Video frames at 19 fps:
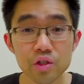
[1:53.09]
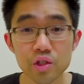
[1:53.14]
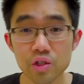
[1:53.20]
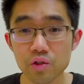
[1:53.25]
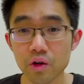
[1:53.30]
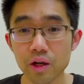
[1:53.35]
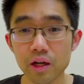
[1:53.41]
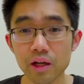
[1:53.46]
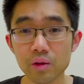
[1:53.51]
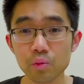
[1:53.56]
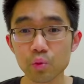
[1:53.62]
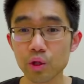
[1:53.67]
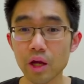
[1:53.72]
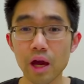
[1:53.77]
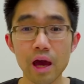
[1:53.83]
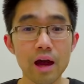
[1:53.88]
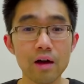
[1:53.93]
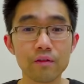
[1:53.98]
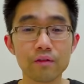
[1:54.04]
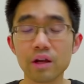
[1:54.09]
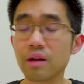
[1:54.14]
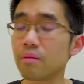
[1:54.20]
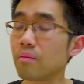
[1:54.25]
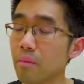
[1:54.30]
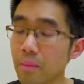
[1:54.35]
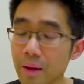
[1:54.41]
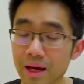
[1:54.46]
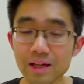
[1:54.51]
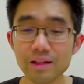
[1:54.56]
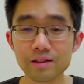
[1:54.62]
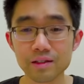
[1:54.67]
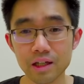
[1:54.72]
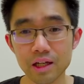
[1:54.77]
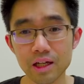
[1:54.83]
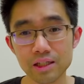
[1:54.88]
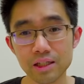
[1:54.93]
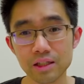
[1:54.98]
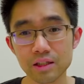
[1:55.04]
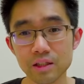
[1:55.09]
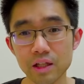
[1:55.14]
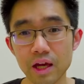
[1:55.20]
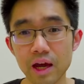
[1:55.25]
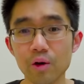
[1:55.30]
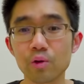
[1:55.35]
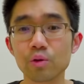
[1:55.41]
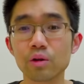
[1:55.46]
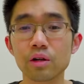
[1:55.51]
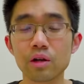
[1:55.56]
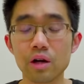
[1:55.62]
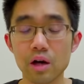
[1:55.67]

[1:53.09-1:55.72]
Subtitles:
string would have an amazing hitting sound,